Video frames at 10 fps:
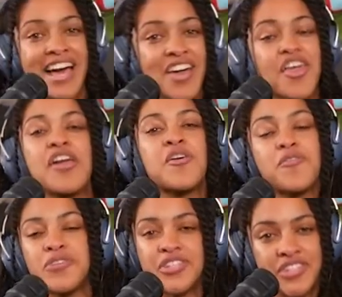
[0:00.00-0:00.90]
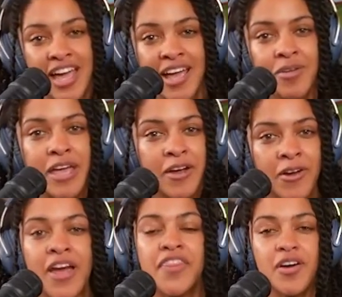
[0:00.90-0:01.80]
Thank you for staying here
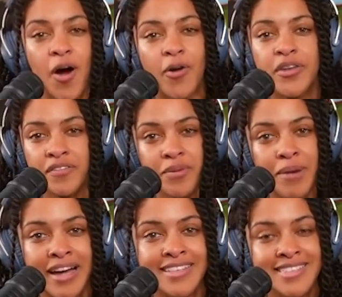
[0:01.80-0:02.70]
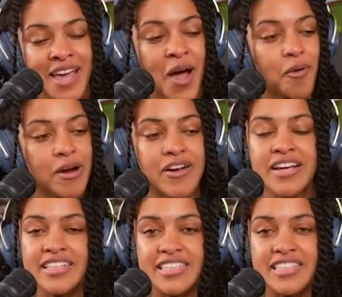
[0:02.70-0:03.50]
at the Cult of the Bytes, where it's